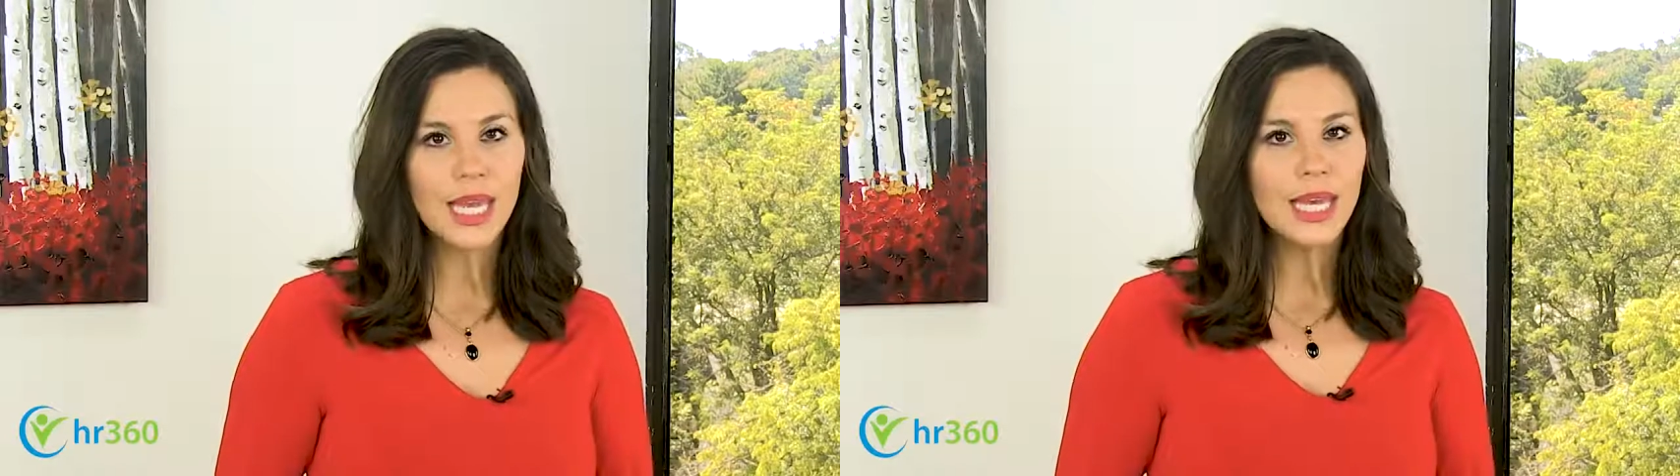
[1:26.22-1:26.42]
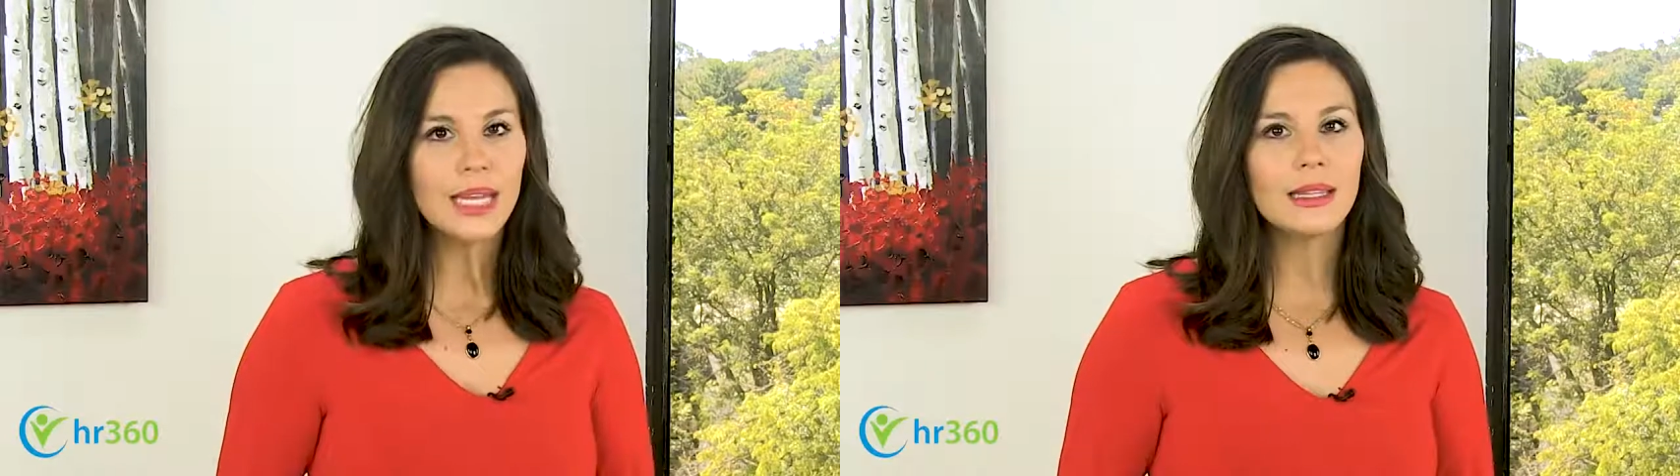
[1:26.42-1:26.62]

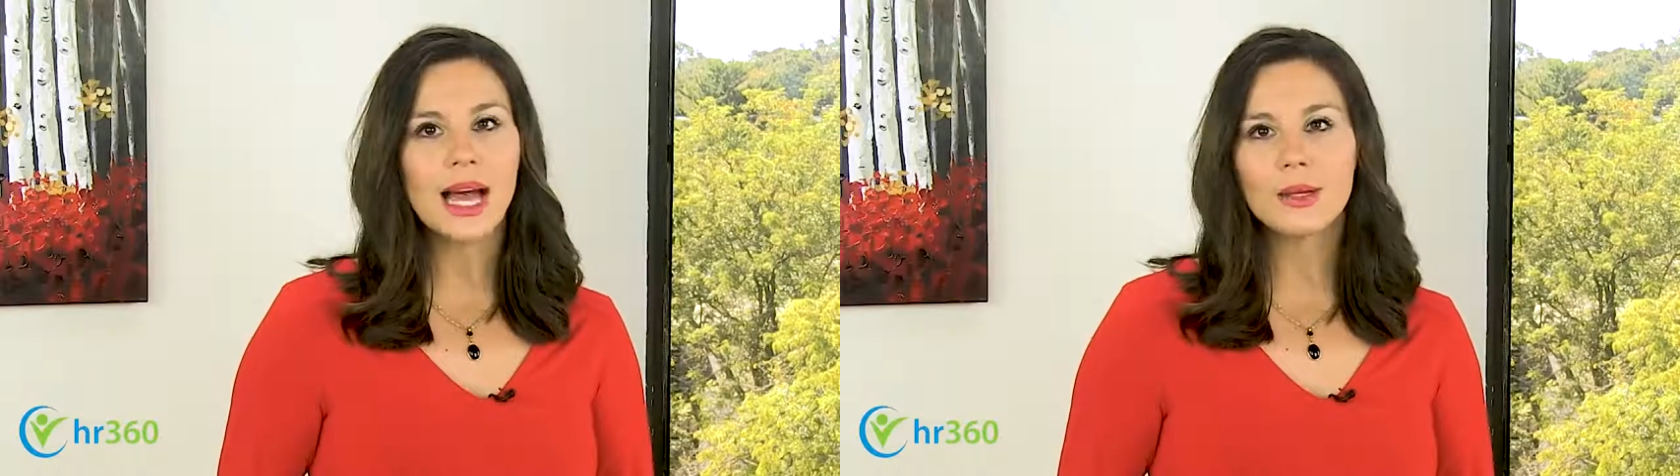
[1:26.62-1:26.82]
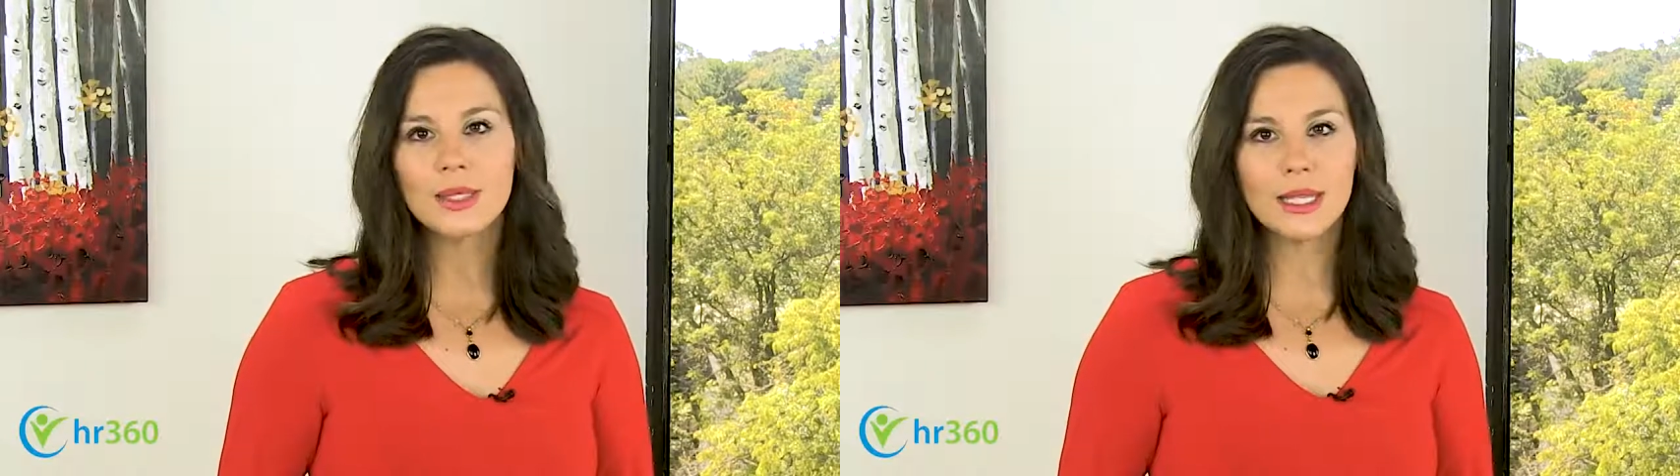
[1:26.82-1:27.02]
It
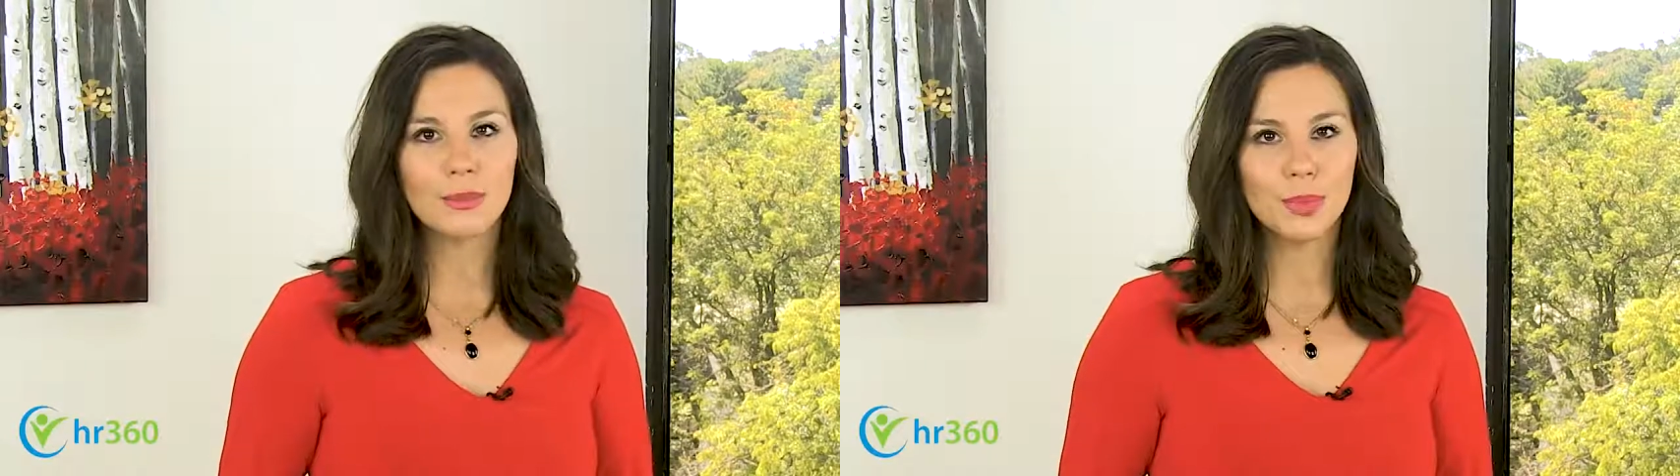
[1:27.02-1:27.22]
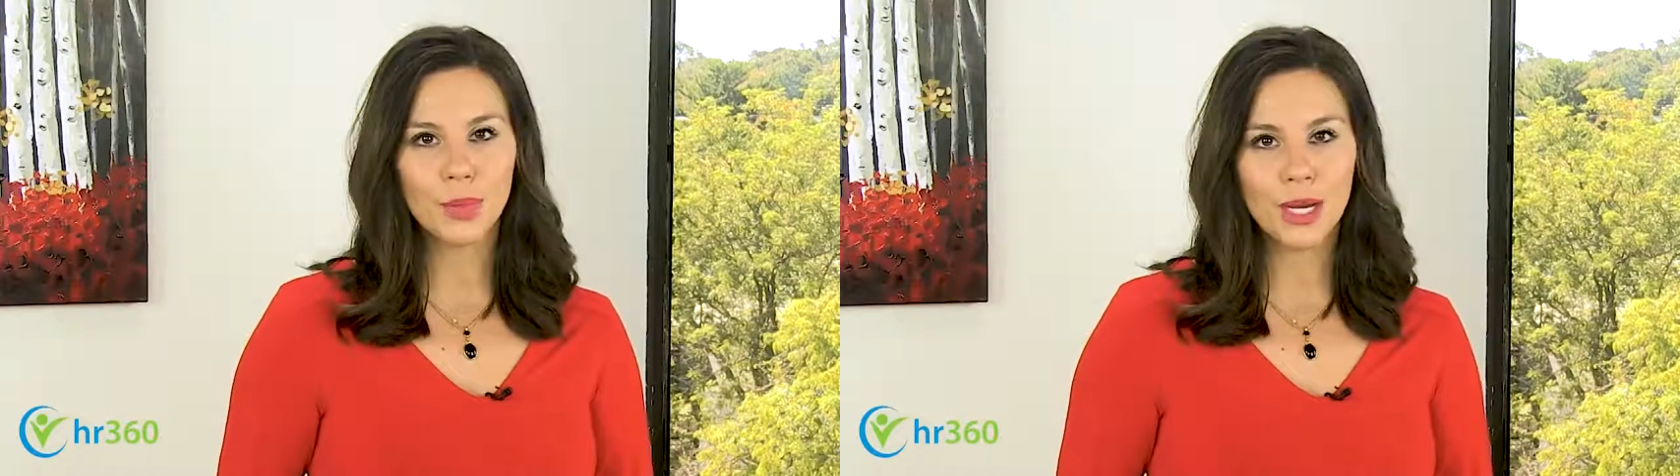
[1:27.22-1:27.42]
allows the
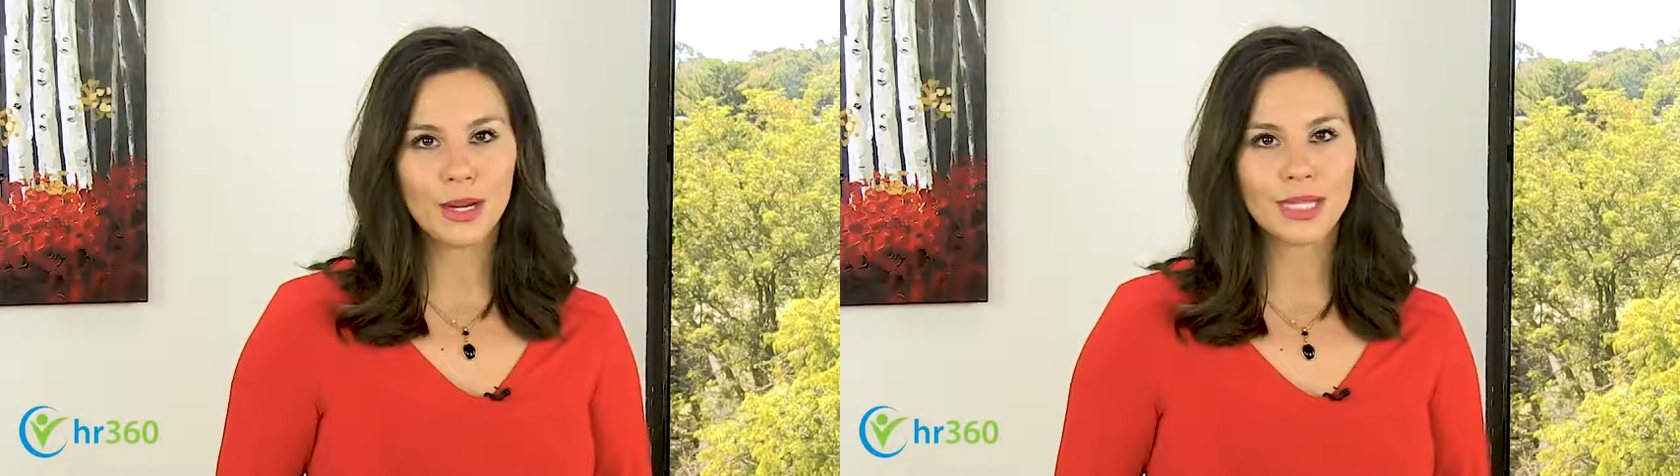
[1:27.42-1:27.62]
employer